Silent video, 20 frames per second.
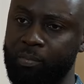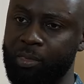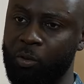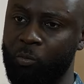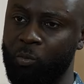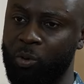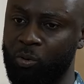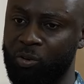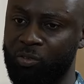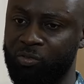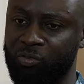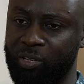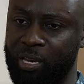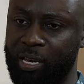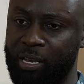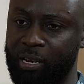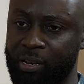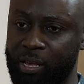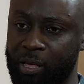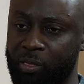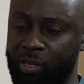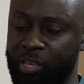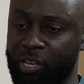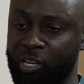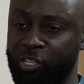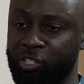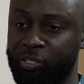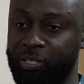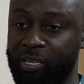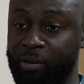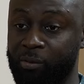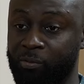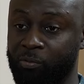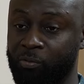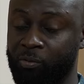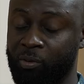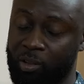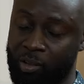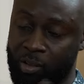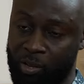We would have signed another initiative
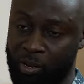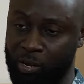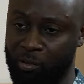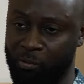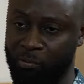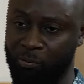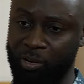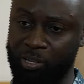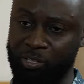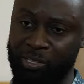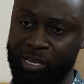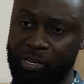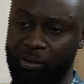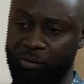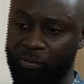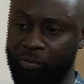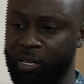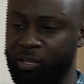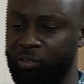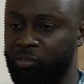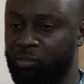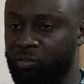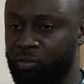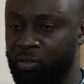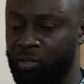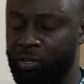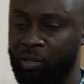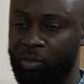on the front end of this,